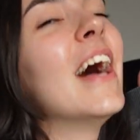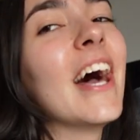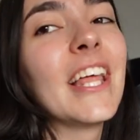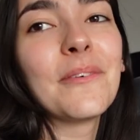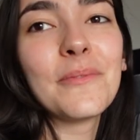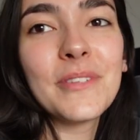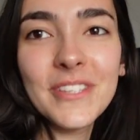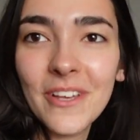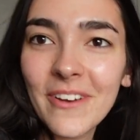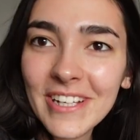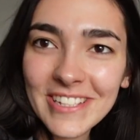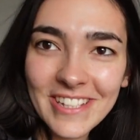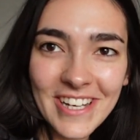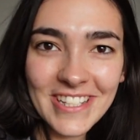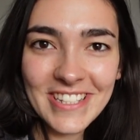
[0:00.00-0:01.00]
and I'm so
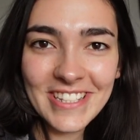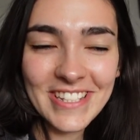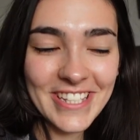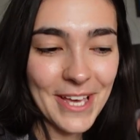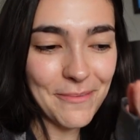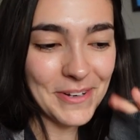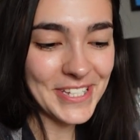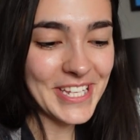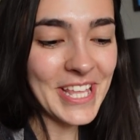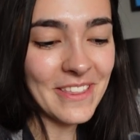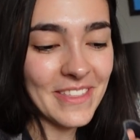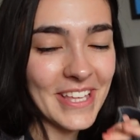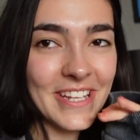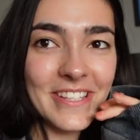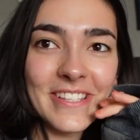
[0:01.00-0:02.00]
excited to get my
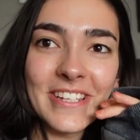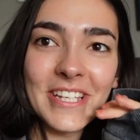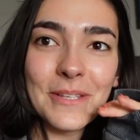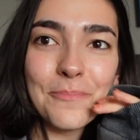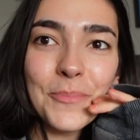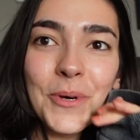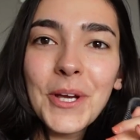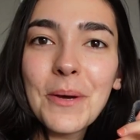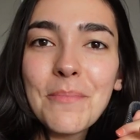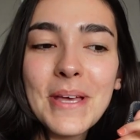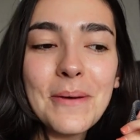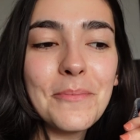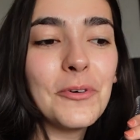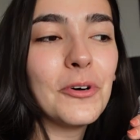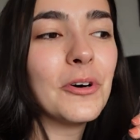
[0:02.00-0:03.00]
teeth into this book a
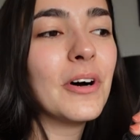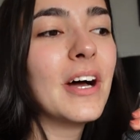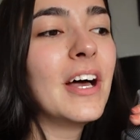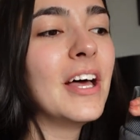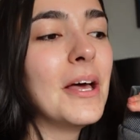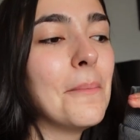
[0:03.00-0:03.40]
bit more